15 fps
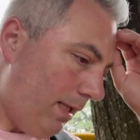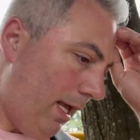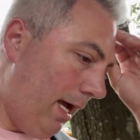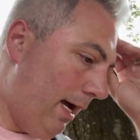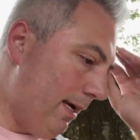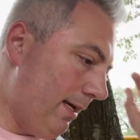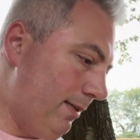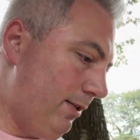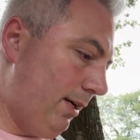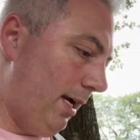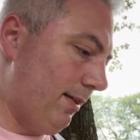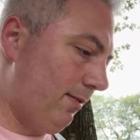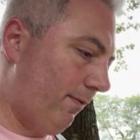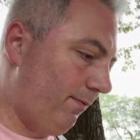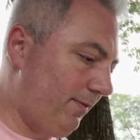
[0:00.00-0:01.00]
As you
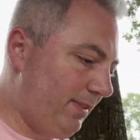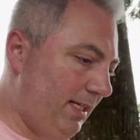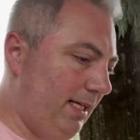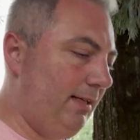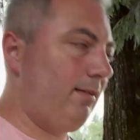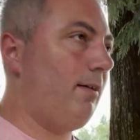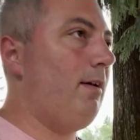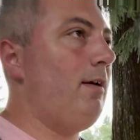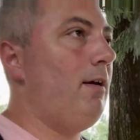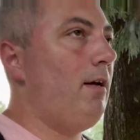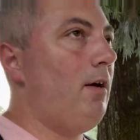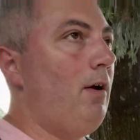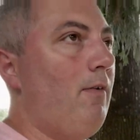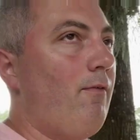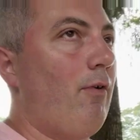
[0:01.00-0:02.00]
guys have seen
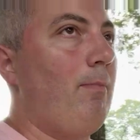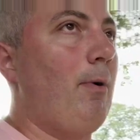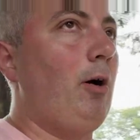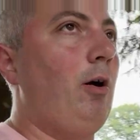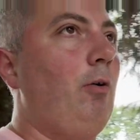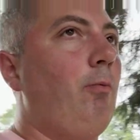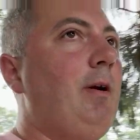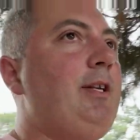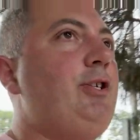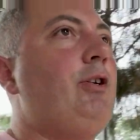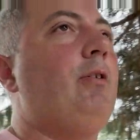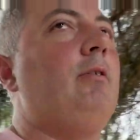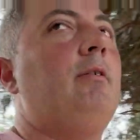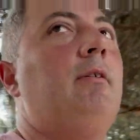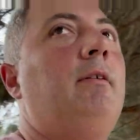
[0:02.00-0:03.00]
from our
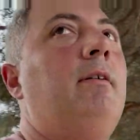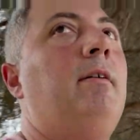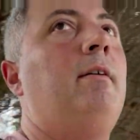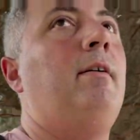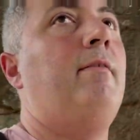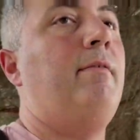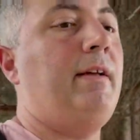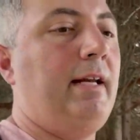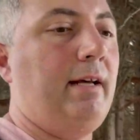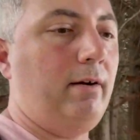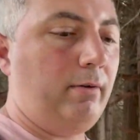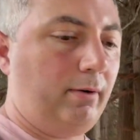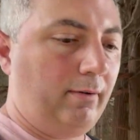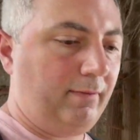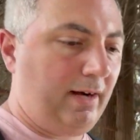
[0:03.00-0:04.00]
original
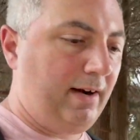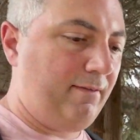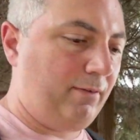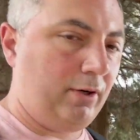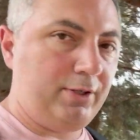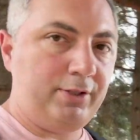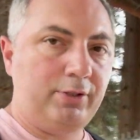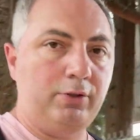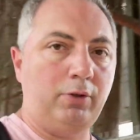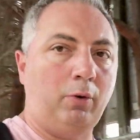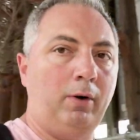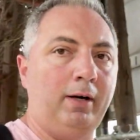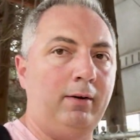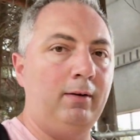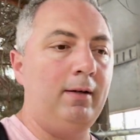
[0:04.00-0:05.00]
video, or very first
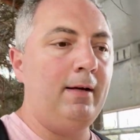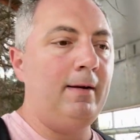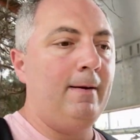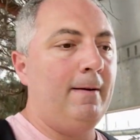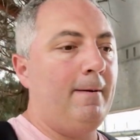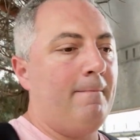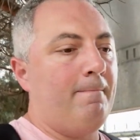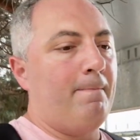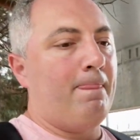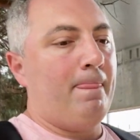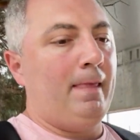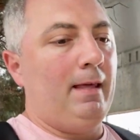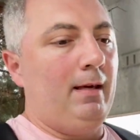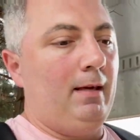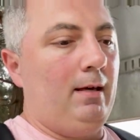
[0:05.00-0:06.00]
tutorial,
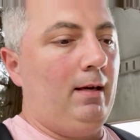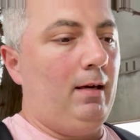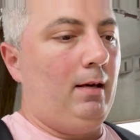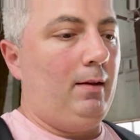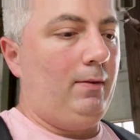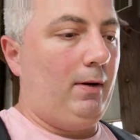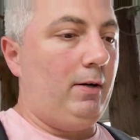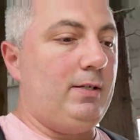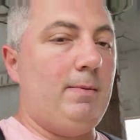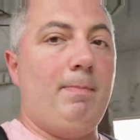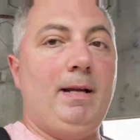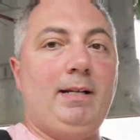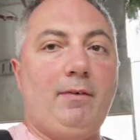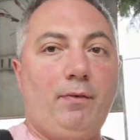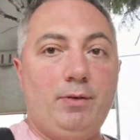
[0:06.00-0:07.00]
there is a
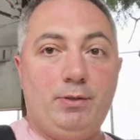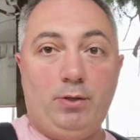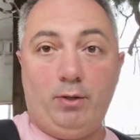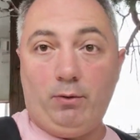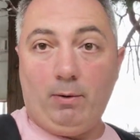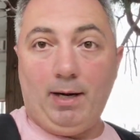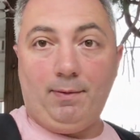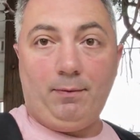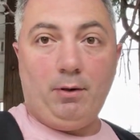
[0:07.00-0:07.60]
big difference between great